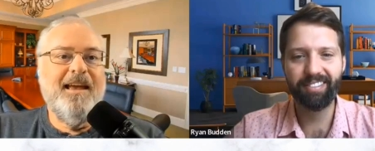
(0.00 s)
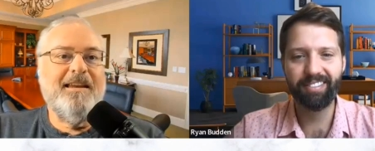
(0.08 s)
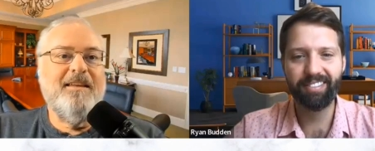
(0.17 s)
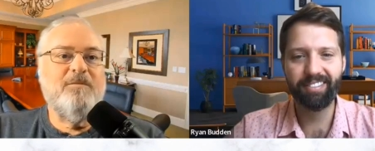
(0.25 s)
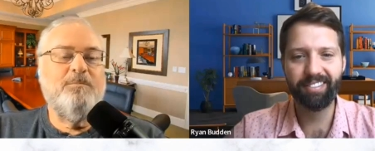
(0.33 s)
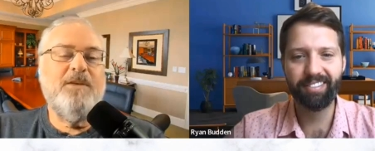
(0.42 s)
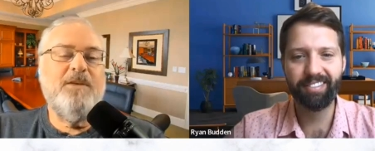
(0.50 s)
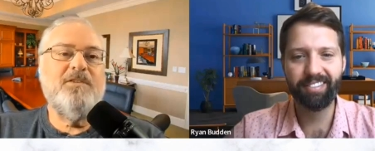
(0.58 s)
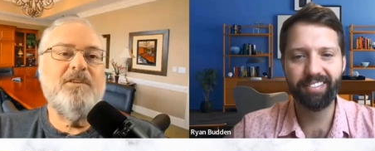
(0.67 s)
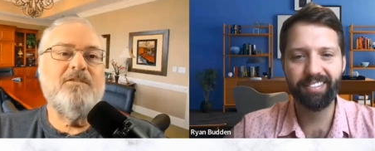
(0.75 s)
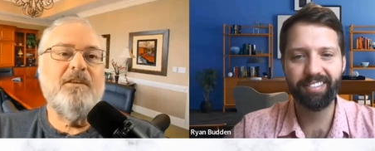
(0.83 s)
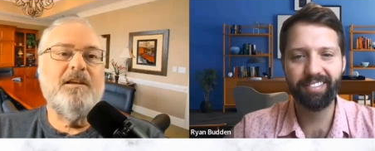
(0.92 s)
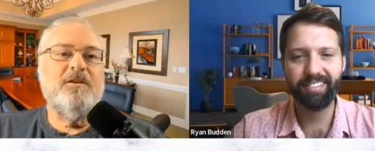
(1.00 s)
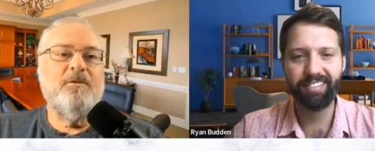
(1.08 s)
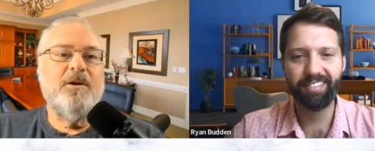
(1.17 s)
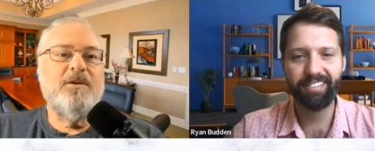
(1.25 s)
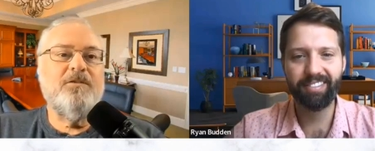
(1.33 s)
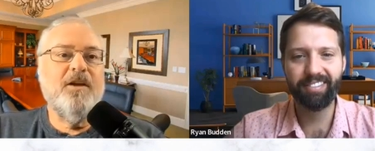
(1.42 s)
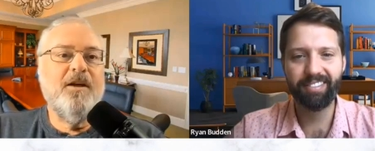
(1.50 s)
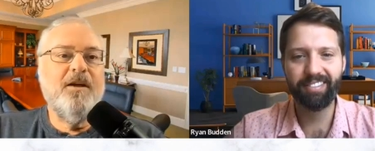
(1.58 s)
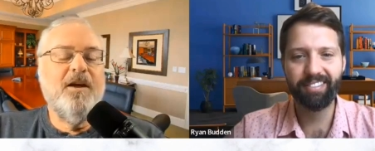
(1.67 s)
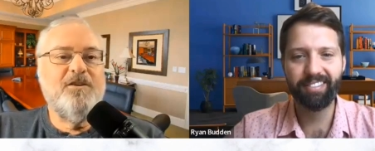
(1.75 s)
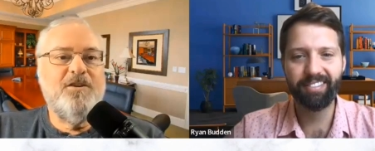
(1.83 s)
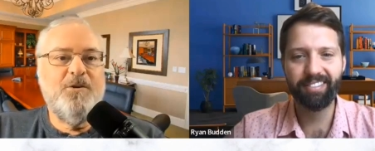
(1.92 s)
Speaker 1: and his business increased
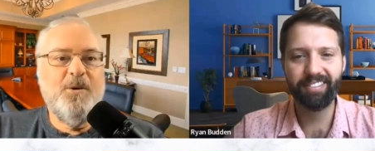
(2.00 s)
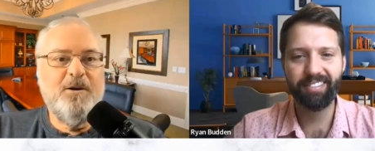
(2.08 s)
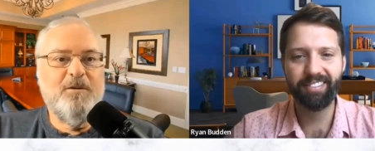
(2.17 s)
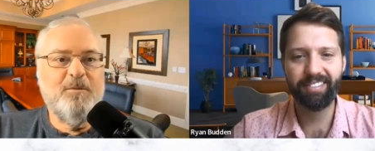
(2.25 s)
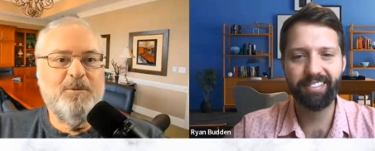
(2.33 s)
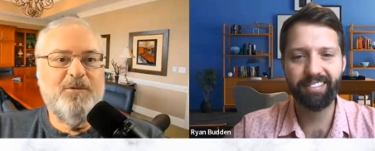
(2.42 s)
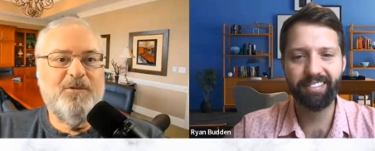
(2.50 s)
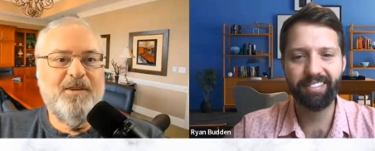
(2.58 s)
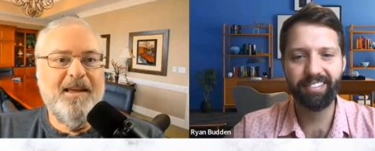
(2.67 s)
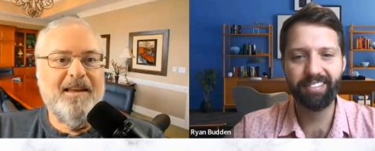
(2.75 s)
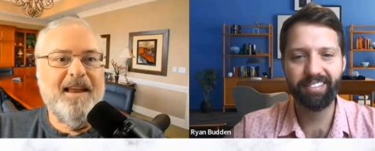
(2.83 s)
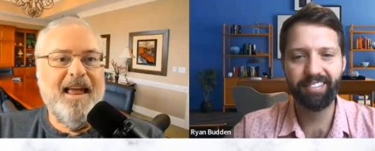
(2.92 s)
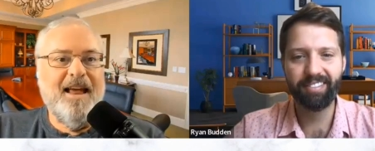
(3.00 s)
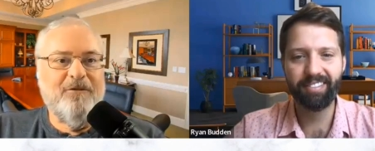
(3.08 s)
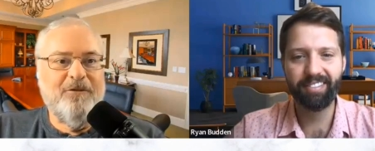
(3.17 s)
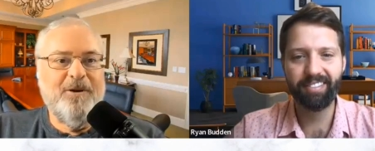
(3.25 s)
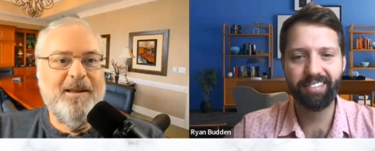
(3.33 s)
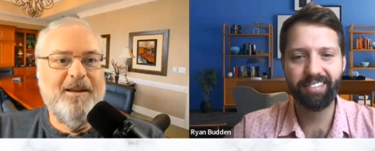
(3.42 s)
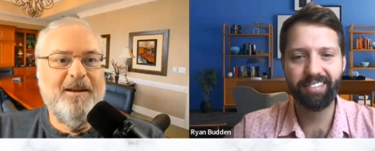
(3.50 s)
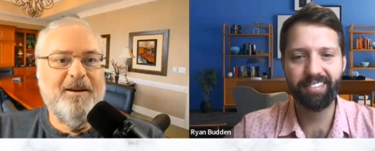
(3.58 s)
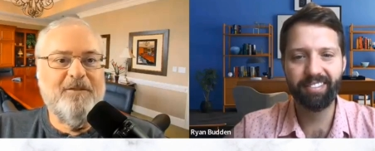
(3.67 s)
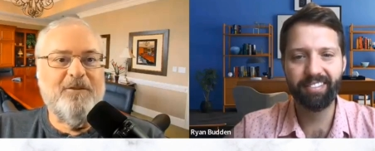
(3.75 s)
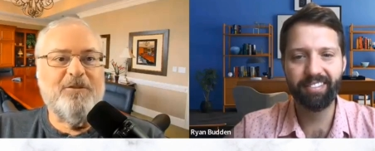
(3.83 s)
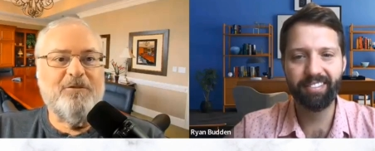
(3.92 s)
200% every
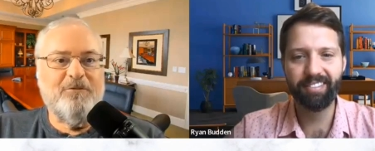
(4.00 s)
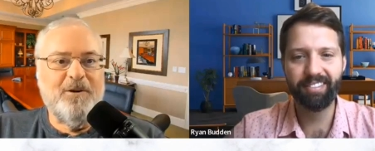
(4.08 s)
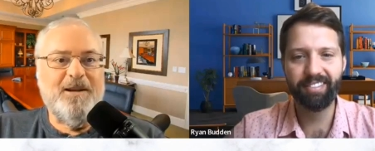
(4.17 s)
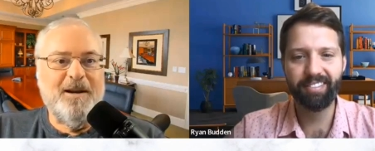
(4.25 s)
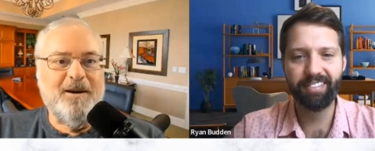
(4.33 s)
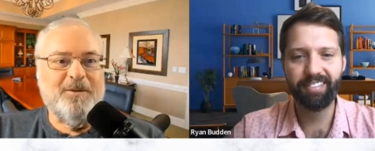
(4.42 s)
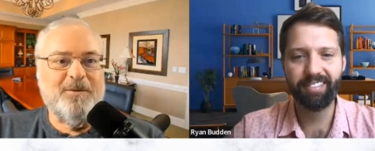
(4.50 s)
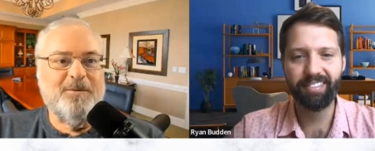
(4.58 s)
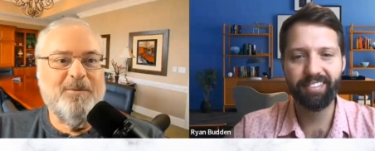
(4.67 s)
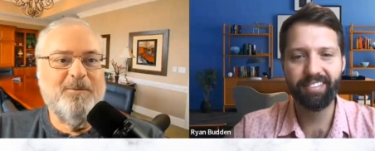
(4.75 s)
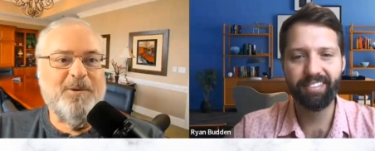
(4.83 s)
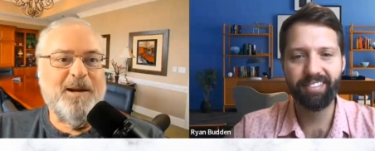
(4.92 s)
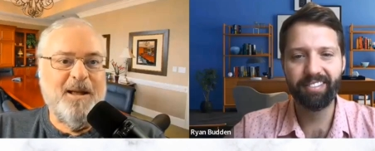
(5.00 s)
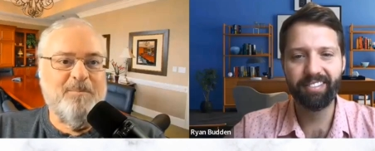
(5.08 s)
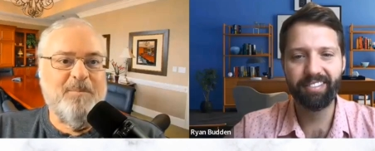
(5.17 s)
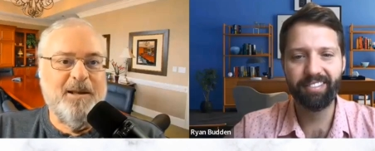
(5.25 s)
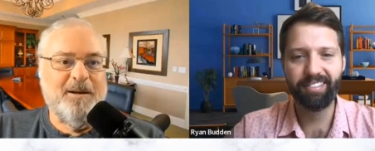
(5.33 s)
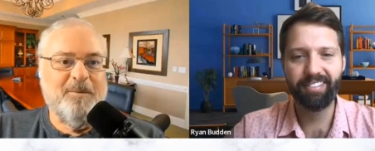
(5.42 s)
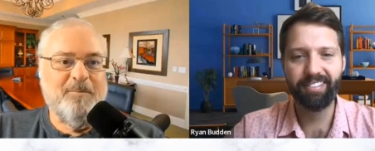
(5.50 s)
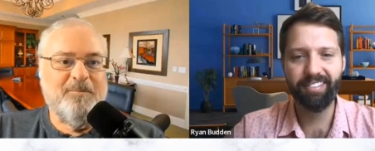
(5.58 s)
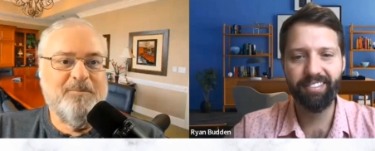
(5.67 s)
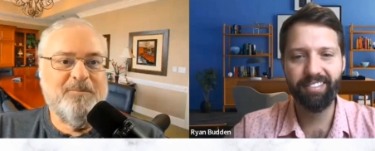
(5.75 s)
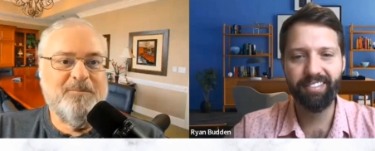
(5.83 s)
year for 3 years when I had met him.